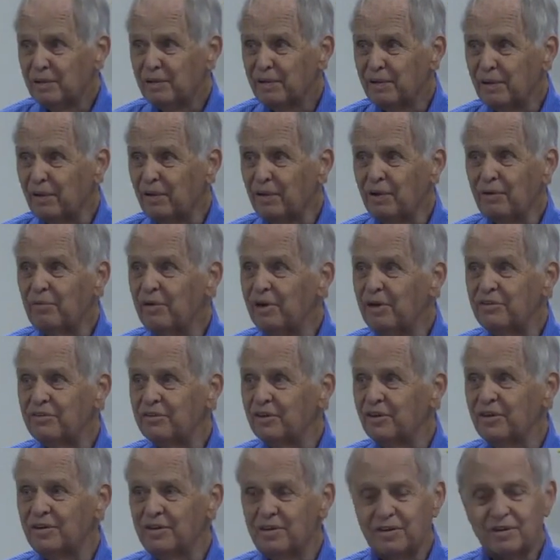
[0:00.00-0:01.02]
The only
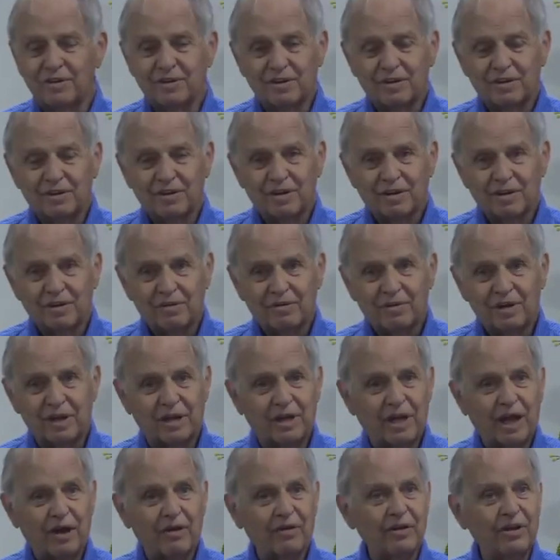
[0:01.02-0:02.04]
reason we
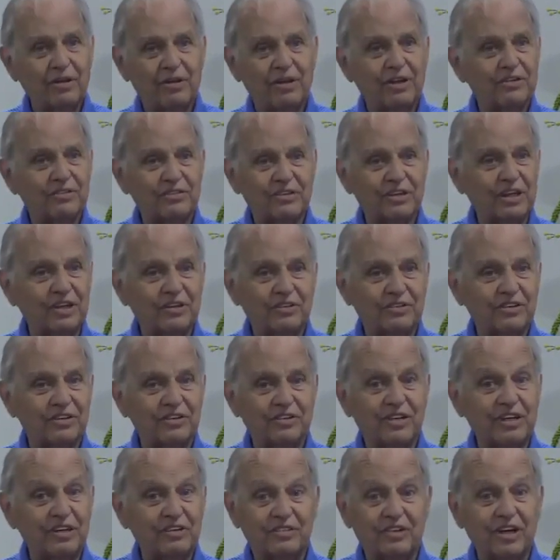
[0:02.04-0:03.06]
carry these things
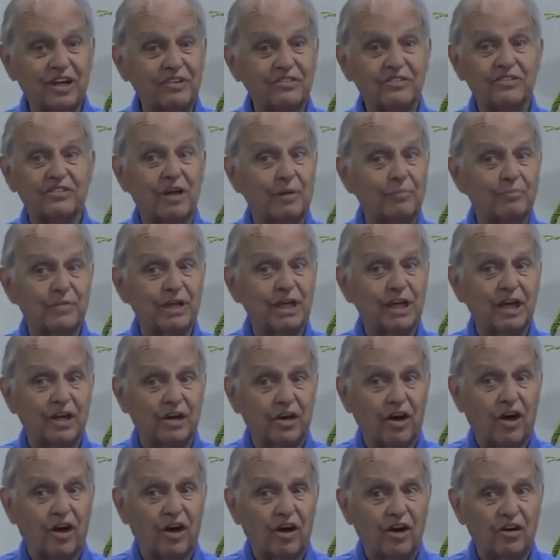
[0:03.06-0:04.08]
is he's done something in
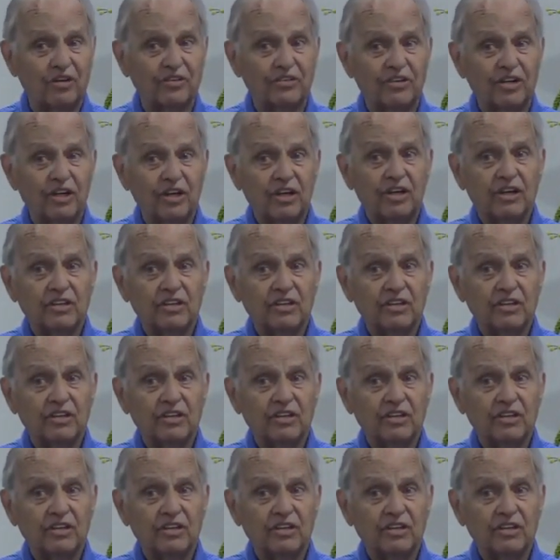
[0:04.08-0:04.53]
our hearts